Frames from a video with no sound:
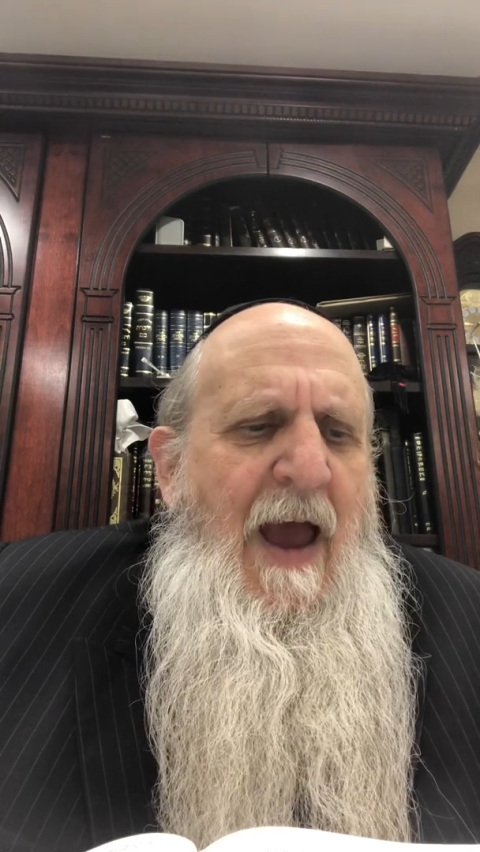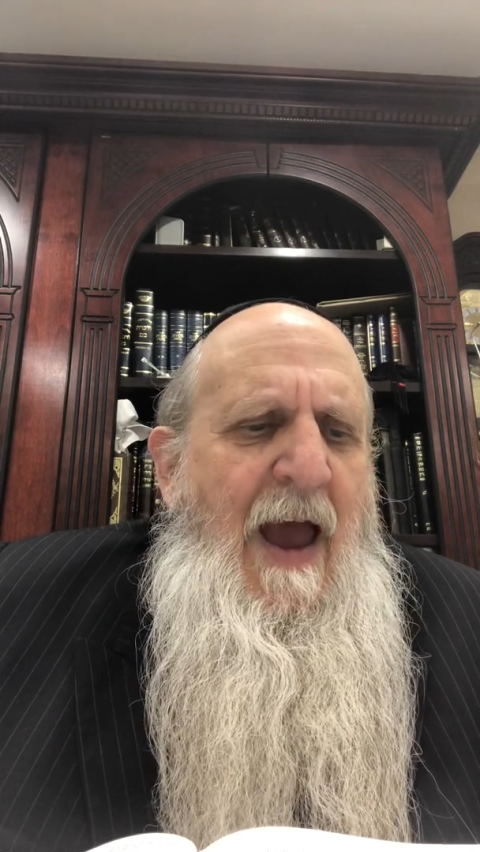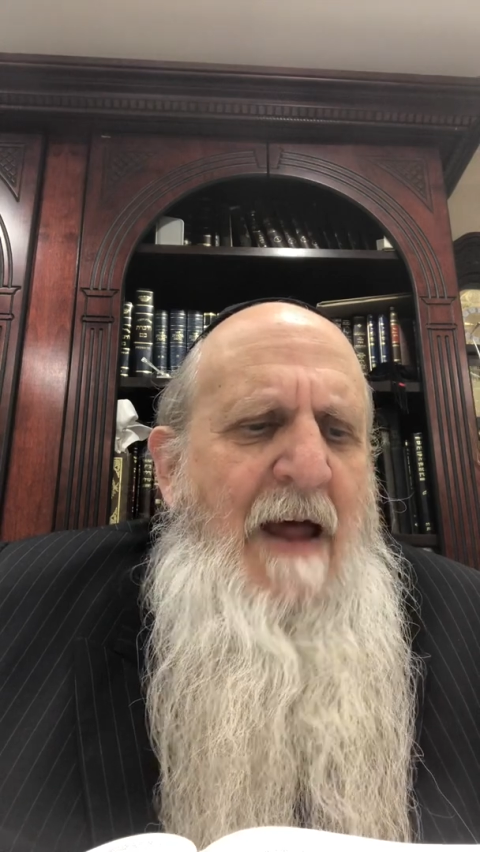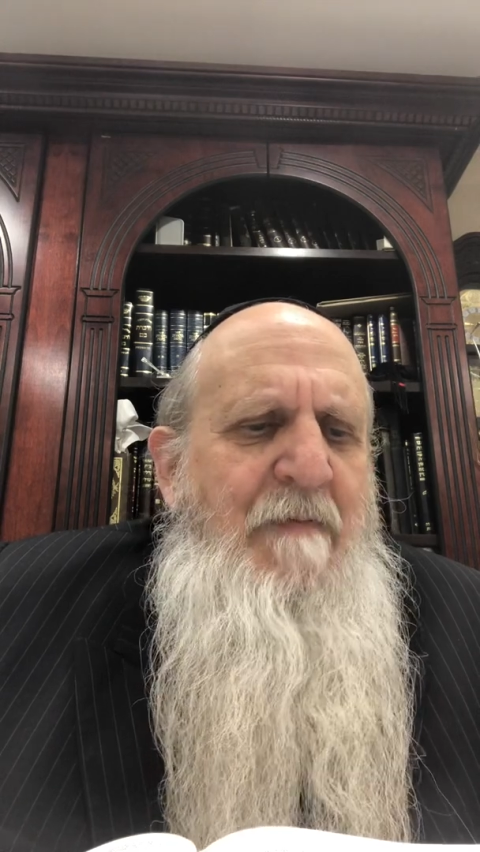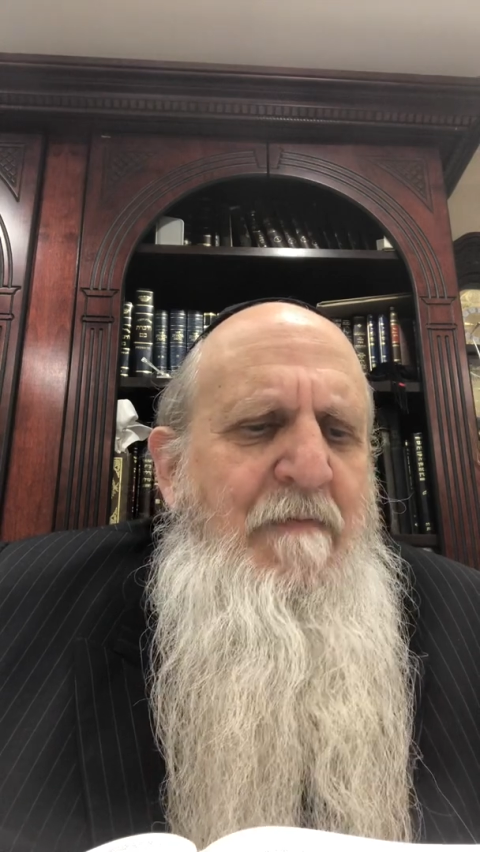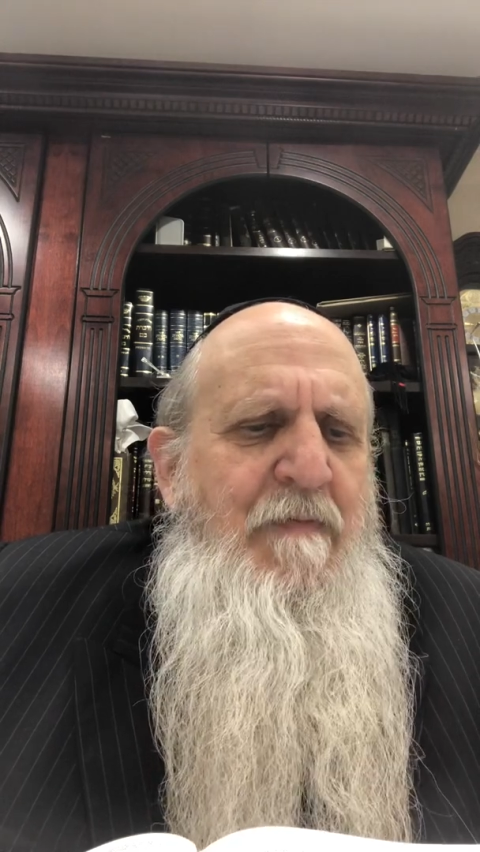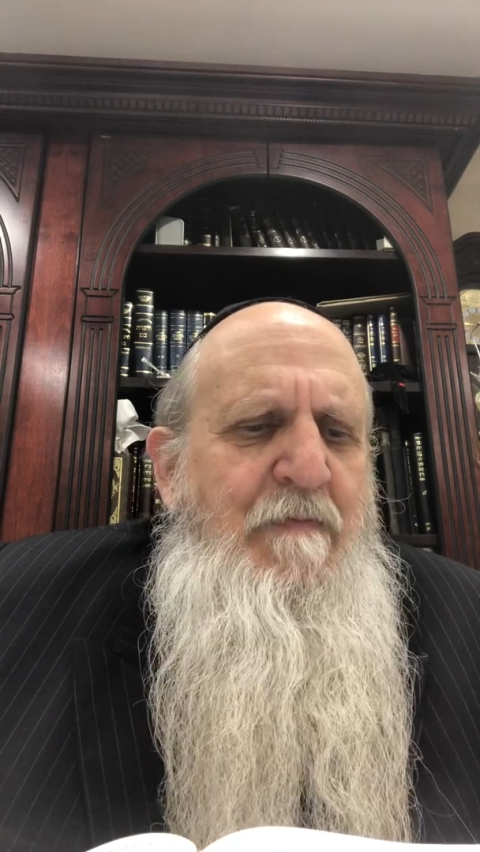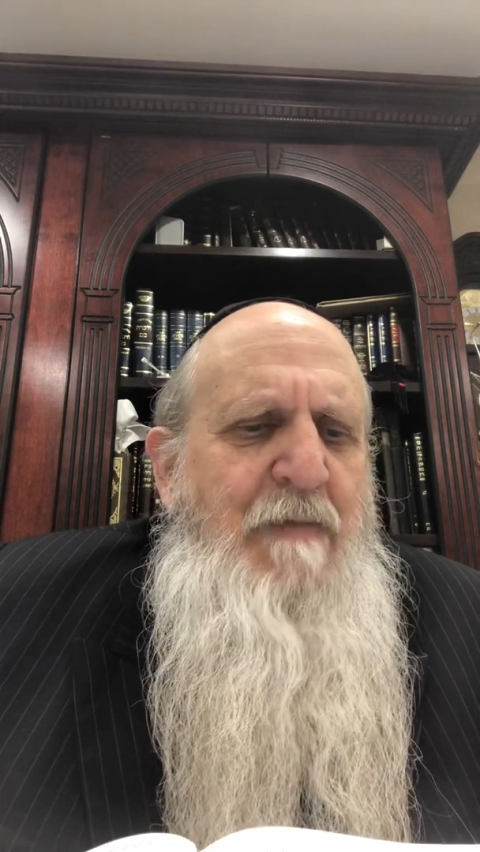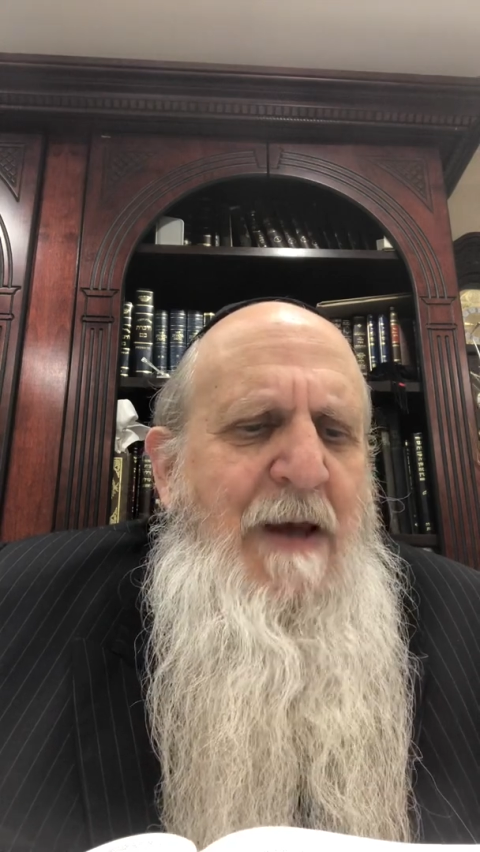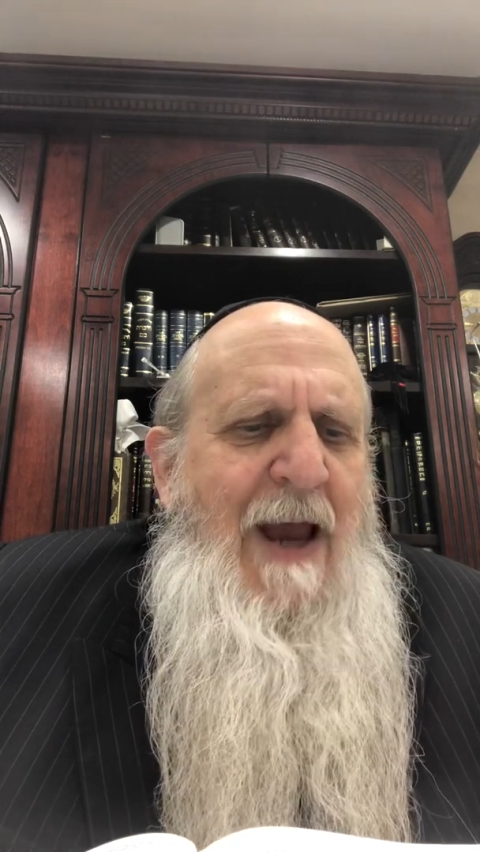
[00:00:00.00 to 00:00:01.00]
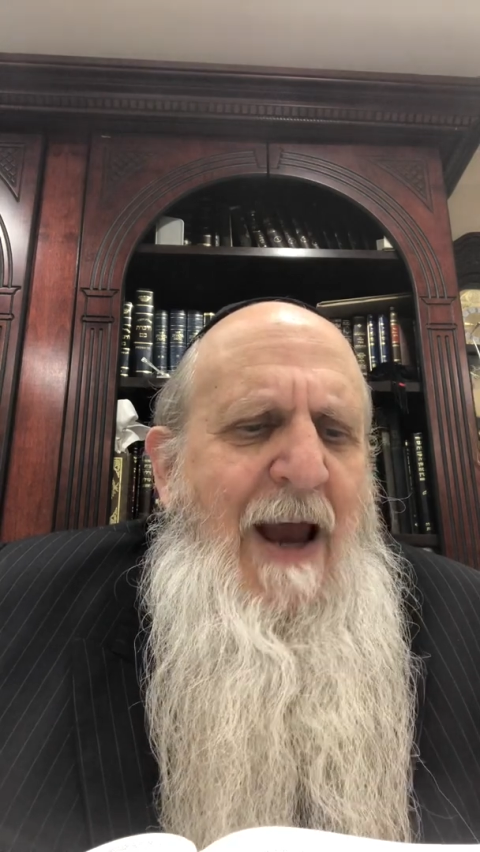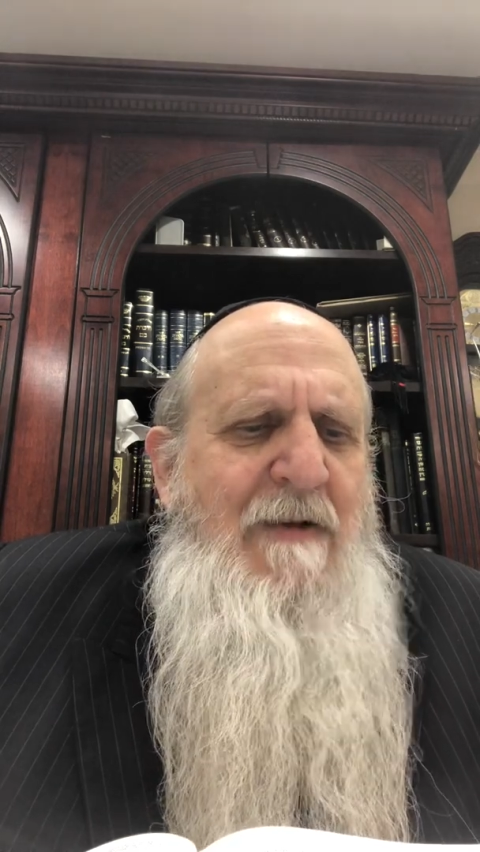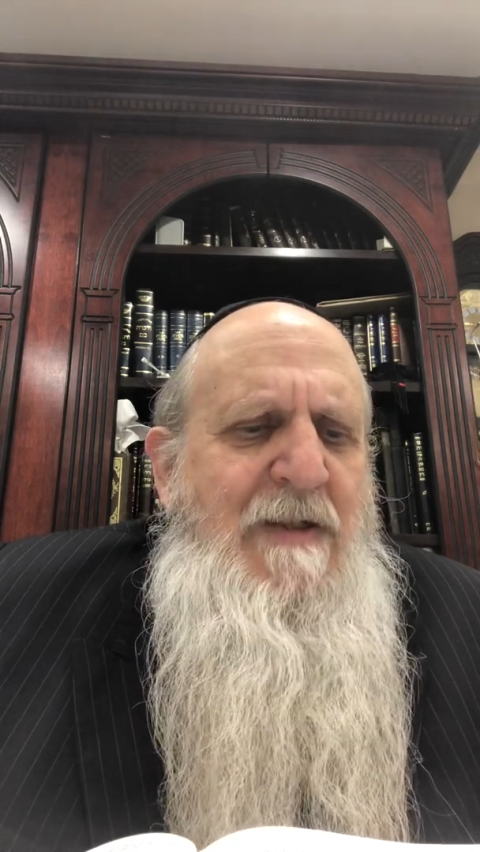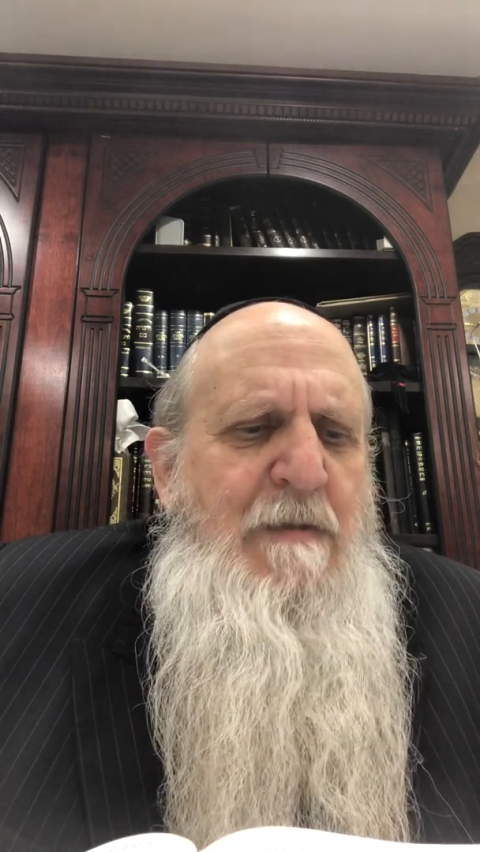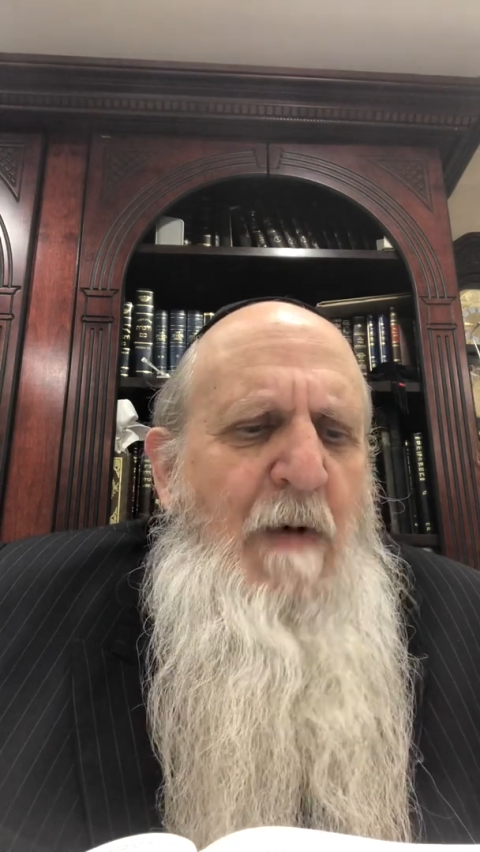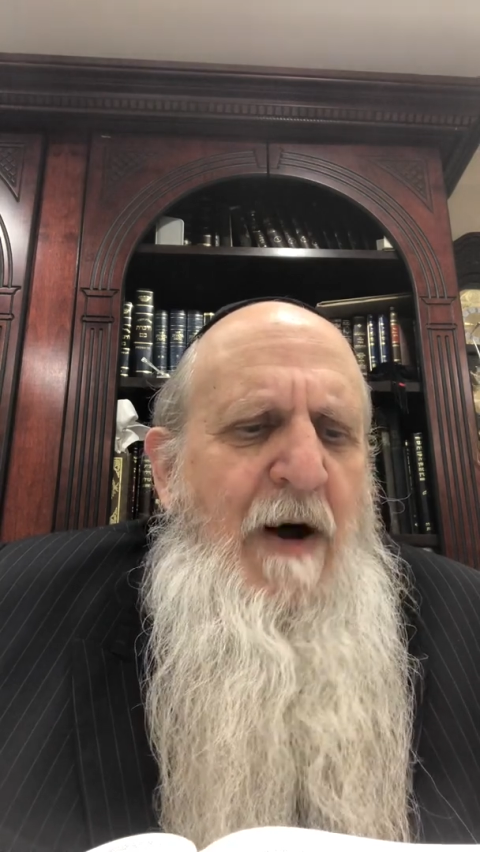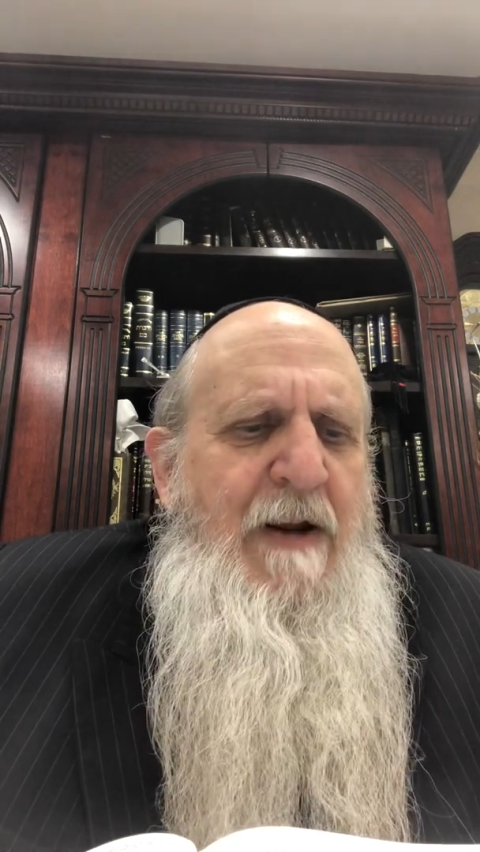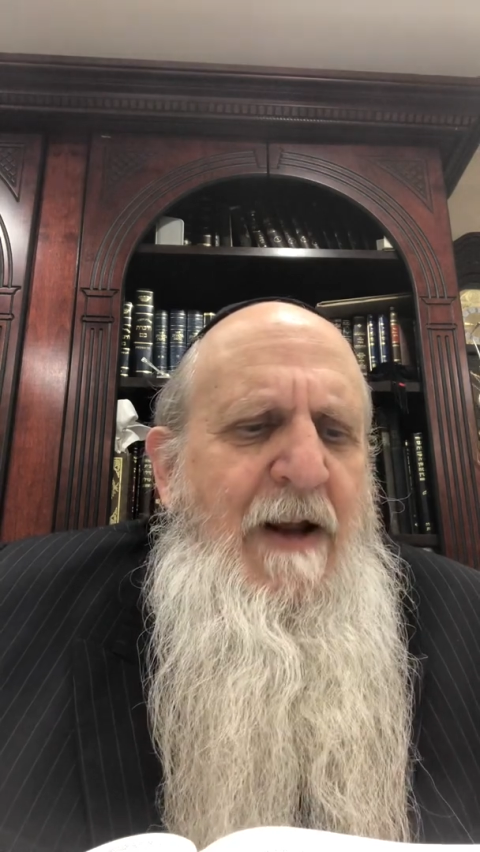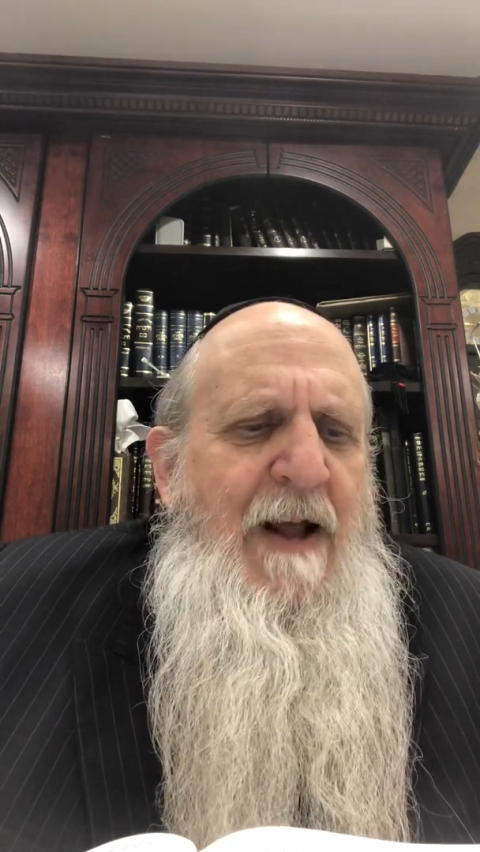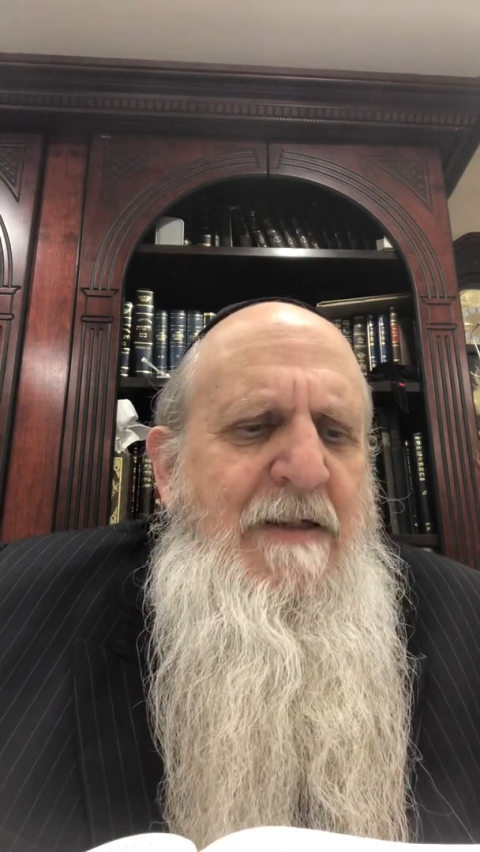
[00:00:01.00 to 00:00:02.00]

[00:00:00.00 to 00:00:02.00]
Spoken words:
and be outsmarted